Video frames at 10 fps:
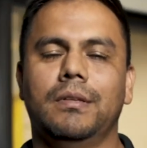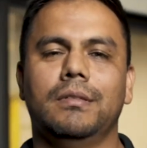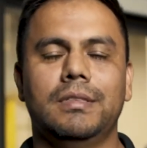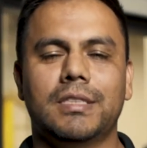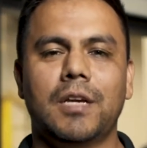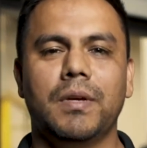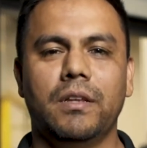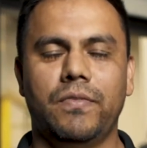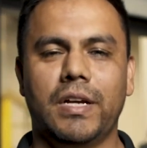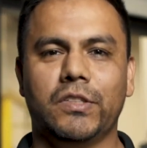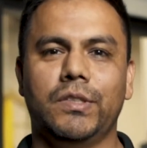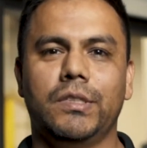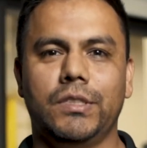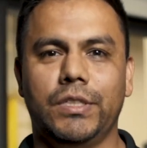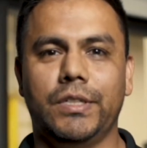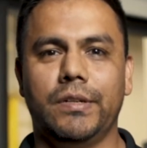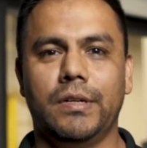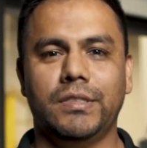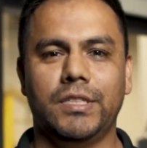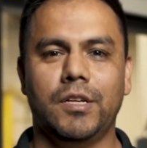design manufacturing engineer here
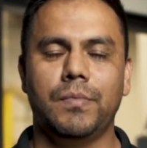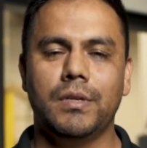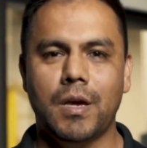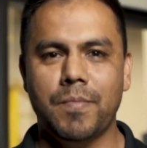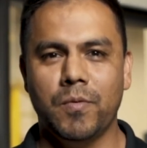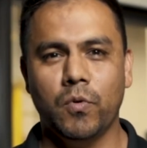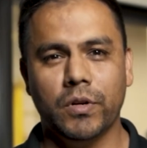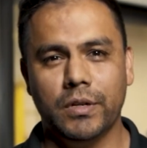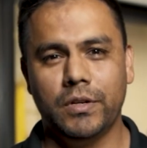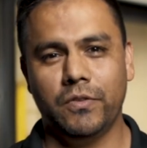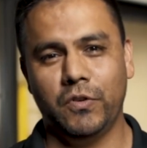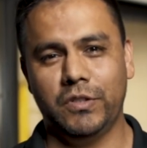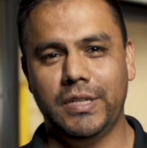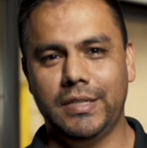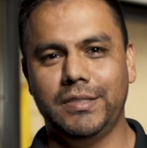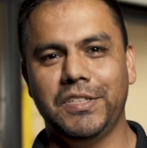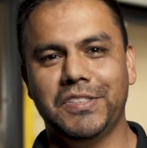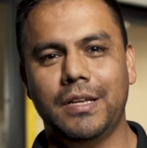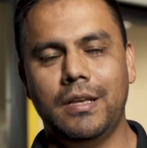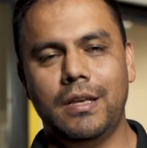at GMB. I've been working here for 10 years,